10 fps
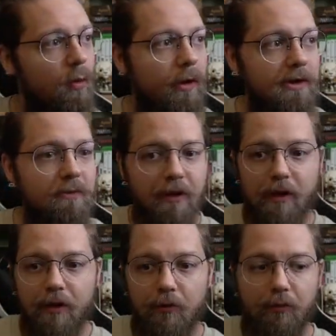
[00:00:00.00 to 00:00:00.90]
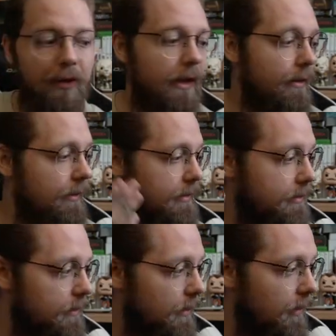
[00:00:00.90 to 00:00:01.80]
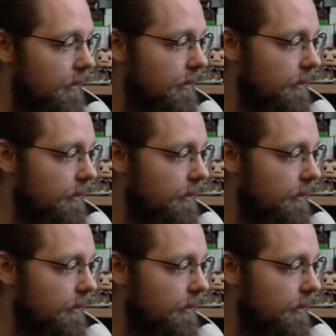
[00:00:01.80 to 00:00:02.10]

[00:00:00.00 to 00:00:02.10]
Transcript: so weird to me that you would play this